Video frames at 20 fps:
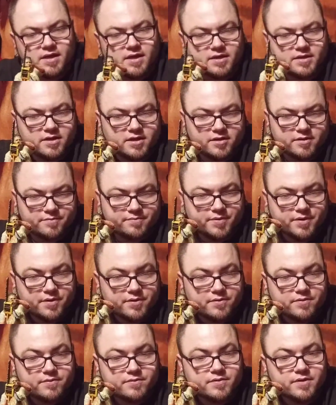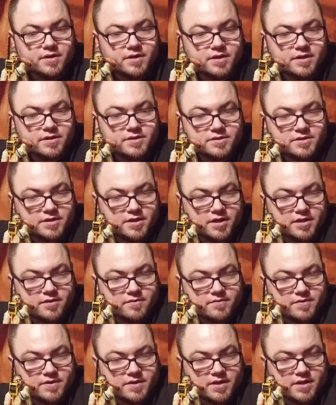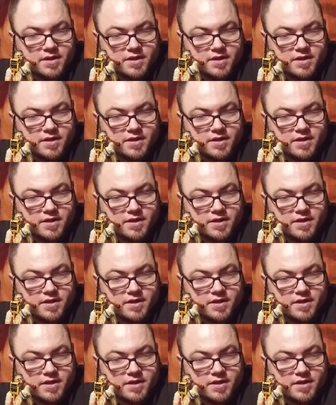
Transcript: Another bone. Here's the other one.